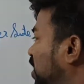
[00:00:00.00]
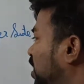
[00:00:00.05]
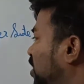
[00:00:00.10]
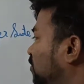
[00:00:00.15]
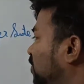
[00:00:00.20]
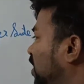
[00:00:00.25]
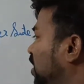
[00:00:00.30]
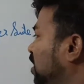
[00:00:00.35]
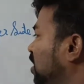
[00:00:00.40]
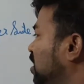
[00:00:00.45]

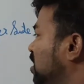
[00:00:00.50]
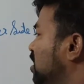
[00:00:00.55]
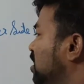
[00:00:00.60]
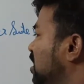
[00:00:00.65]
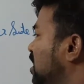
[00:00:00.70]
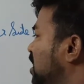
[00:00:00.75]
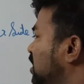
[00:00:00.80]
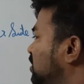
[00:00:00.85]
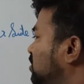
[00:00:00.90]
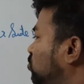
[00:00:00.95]
away,
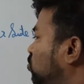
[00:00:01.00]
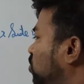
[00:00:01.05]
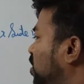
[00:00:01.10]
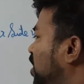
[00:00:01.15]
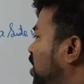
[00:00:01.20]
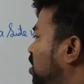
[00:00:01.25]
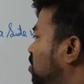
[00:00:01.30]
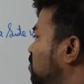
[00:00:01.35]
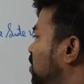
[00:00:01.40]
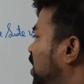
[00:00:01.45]
A
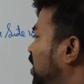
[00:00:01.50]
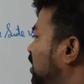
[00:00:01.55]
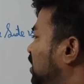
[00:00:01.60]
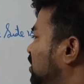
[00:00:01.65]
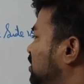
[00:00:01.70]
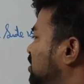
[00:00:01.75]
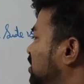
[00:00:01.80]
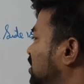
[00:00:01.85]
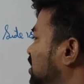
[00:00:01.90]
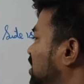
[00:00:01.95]
square minus
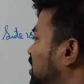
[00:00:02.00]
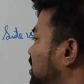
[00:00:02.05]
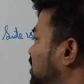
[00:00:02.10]
D